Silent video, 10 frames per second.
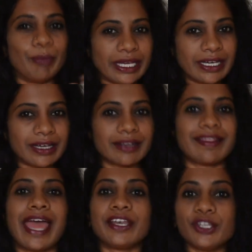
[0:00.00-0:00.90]

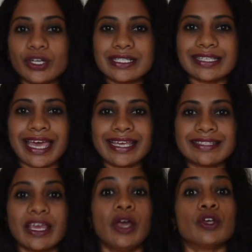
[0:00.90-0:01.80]
bigger than your
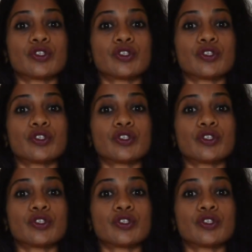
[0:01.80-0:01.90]
size,